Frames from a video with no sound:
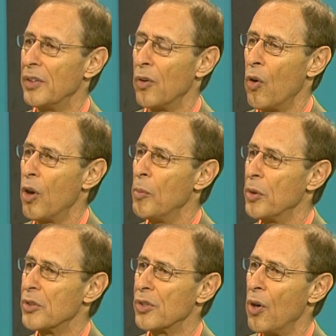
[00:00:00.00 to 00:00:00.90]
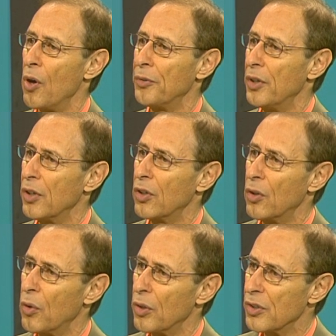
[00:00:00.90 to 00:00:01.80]
The hormone is called
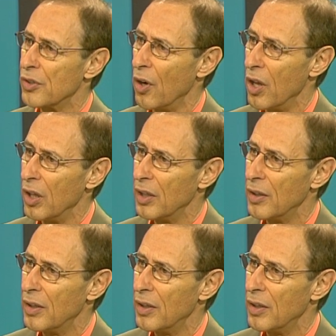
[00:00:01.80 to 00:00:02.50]
cortisol.